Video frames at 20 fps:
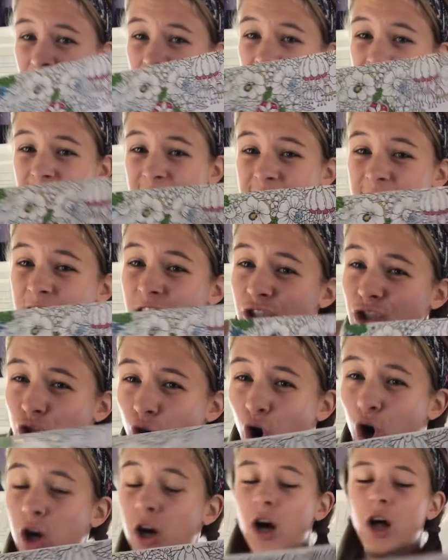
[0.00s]
It's an
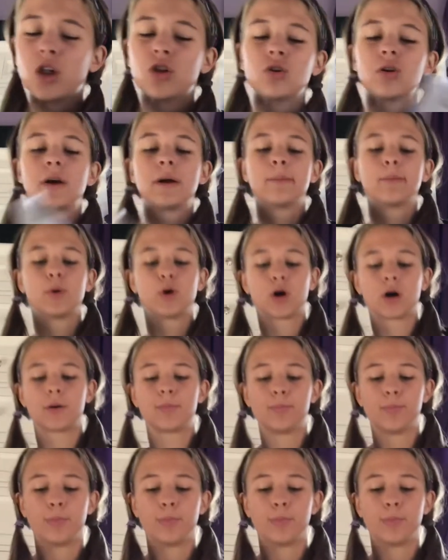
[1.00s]
adult coloring book,